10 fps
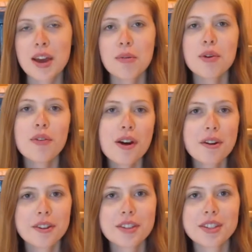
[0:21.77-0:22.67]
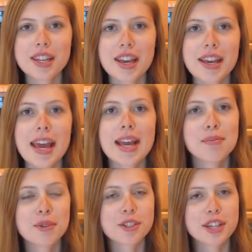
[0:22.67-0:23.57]
We've all heard the saying,
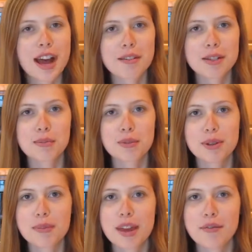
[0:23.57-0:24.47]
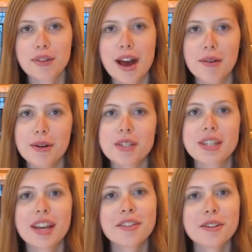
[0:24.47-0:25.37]
April showers bring May
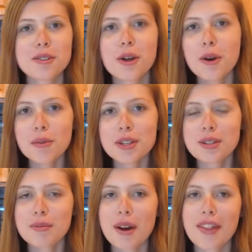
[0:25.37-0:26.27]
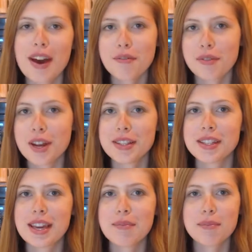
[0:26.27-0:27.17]
flowers, and there's no reason why that phrase
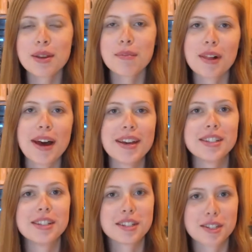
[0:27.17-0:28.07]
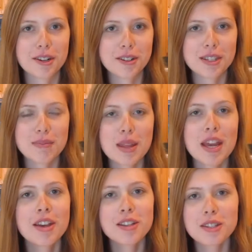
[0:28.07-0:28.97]
can't be applied to desserts.
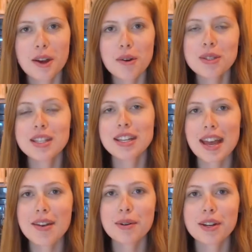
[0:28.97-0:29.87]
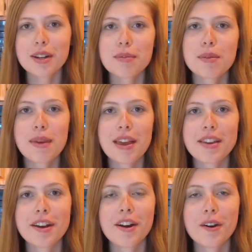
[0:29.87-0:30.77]
So today we're going to be
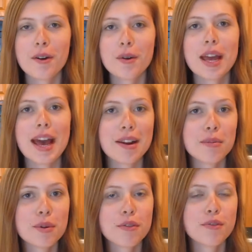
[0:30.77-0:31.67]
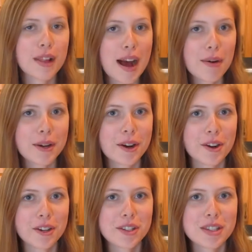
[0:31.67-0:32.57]
baking our own edible flower
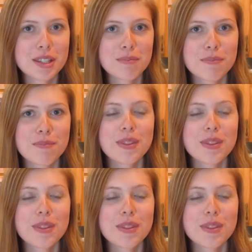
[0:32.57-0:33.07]
gardens.